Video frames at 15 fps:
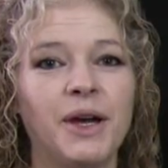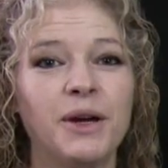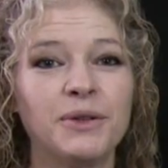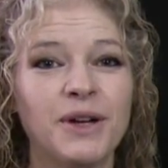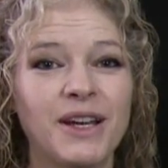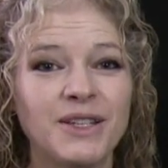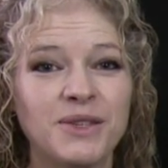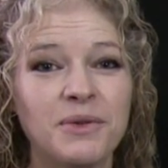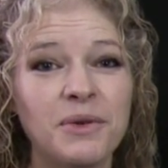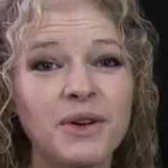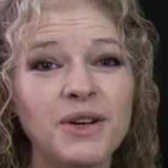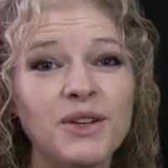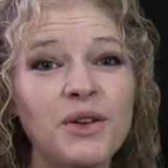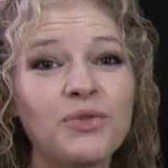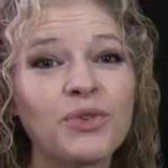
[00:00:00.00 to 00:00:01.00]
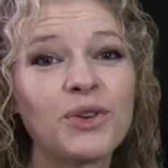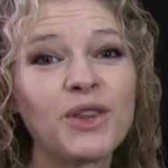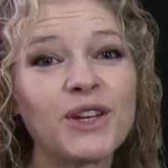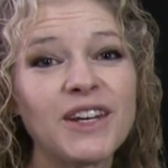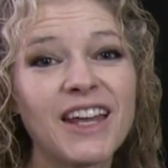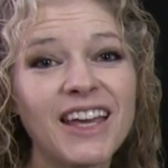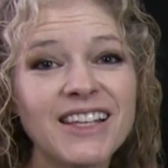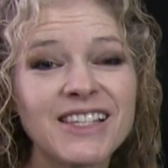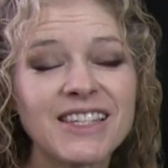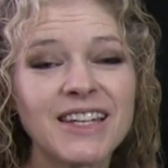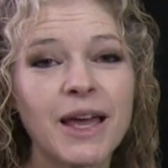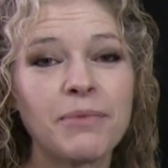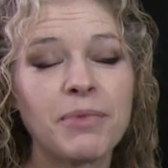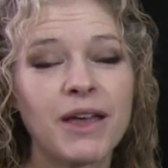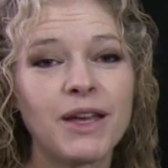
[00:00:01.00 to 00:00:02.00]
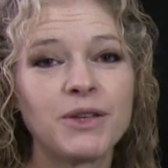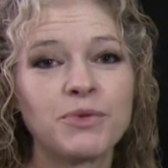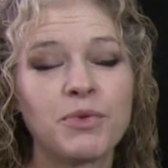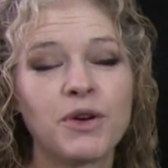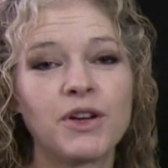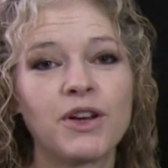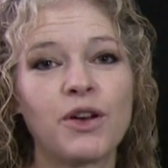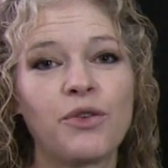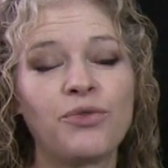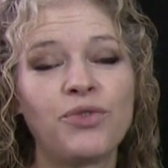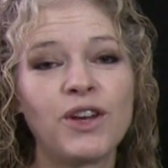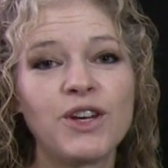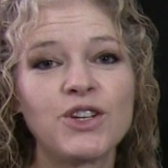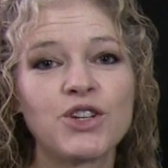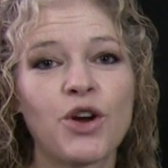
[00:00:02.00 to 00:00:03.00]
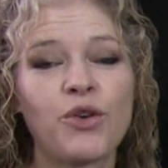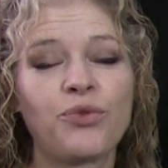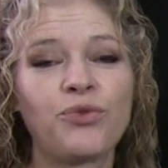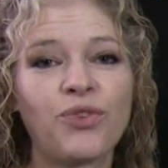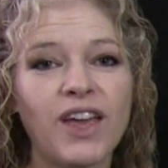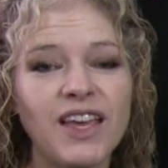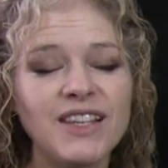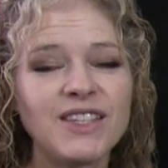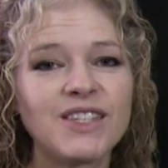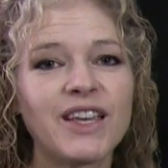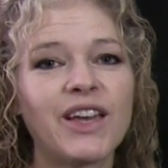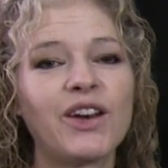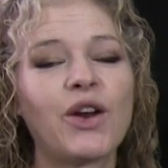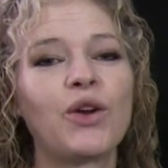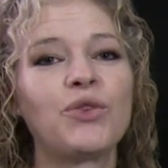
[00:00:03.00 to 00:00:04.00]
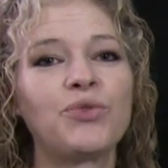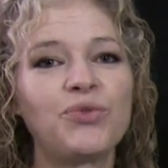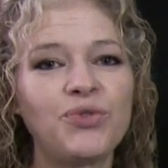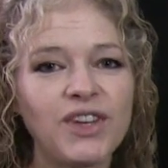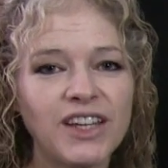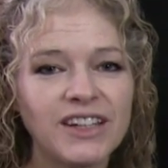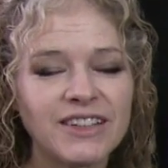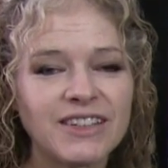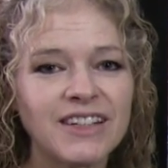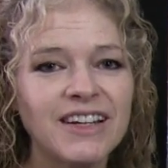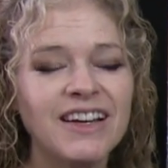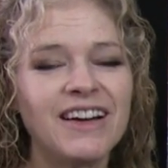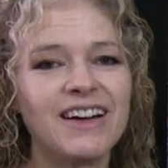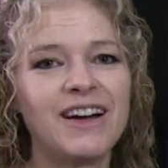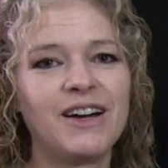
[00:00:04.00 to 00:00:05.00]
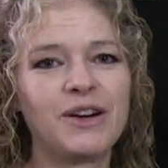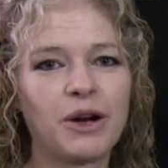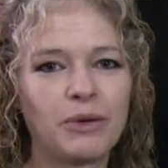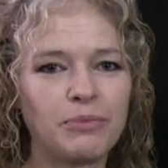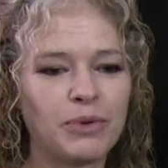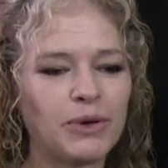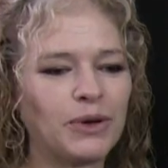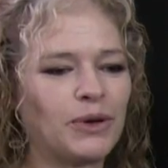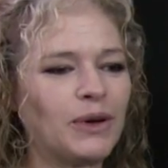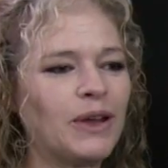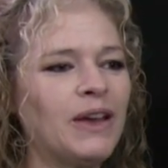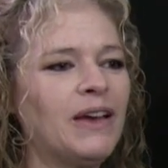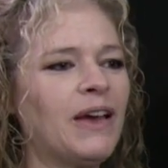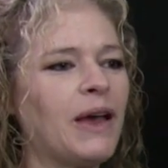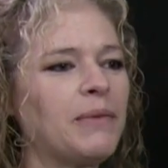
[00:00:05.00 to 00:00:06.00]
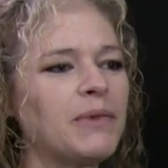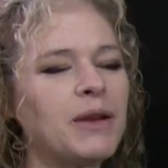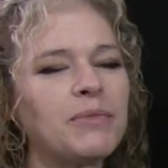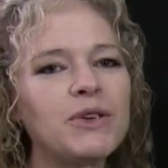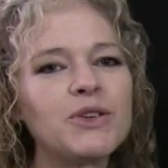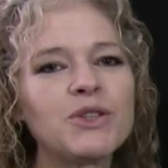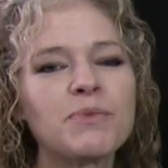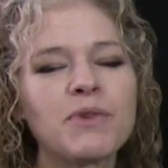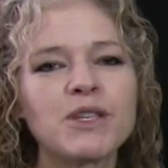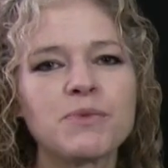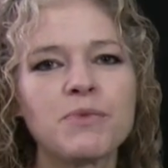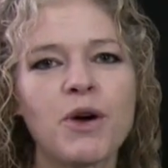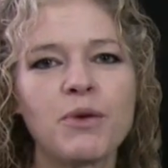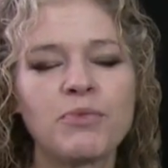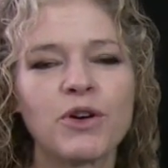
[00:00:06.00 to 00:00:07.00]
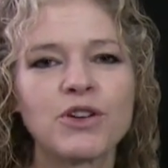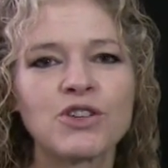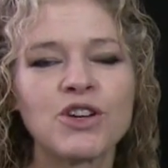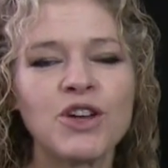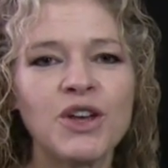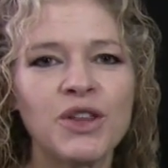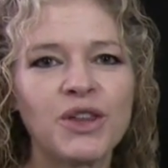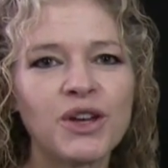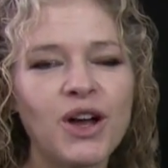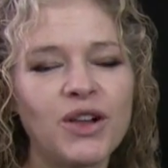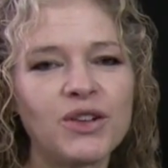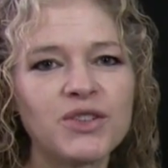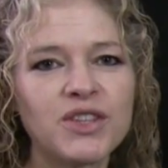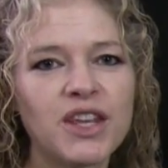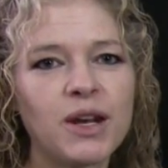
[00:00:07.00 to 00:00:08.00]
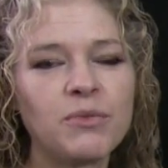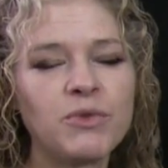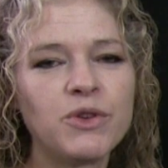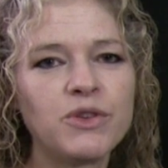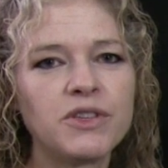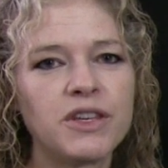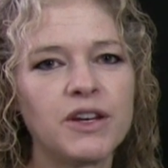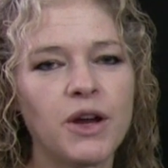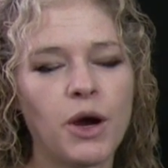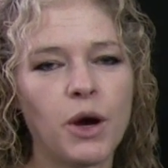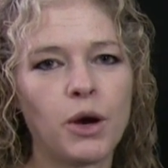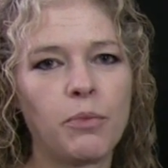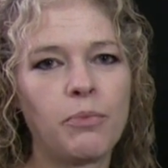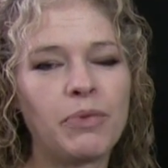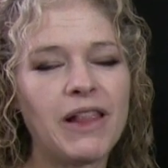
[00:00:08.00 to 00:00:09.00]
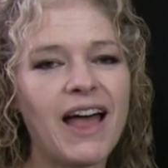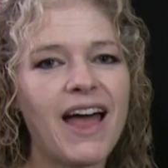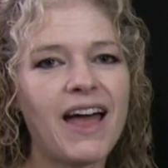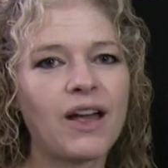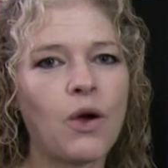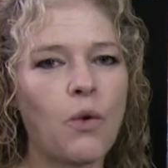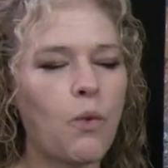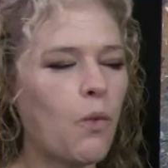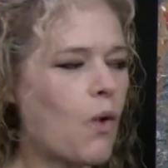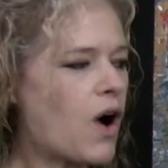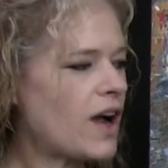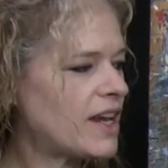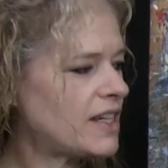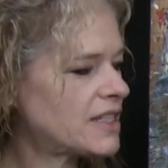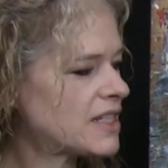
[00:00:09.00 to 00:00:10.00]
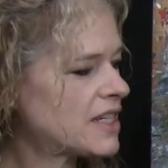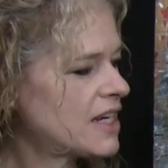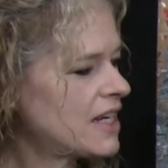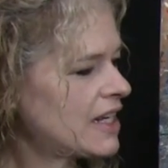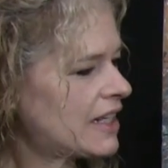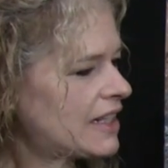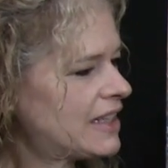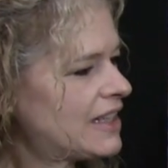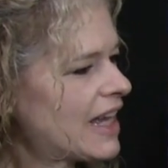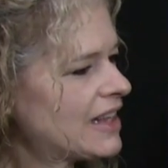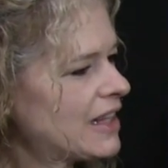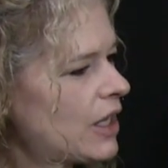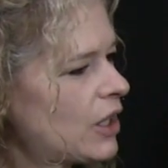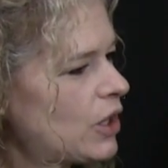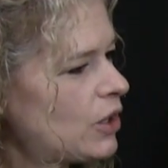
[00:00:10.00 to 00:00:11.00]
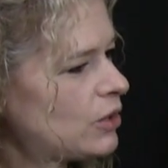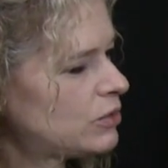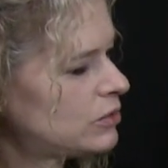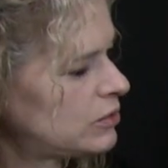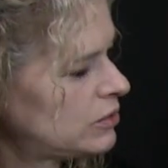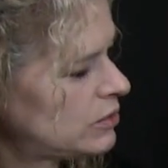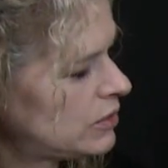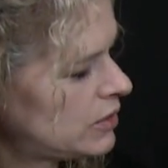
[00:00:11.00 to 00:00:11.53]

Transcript: All right, so what we're gonna do for the next step is we're gonna finish our face and our feet on our bird. I'm gonna be using my small brush. The colors that I'm using are black, white, yellow,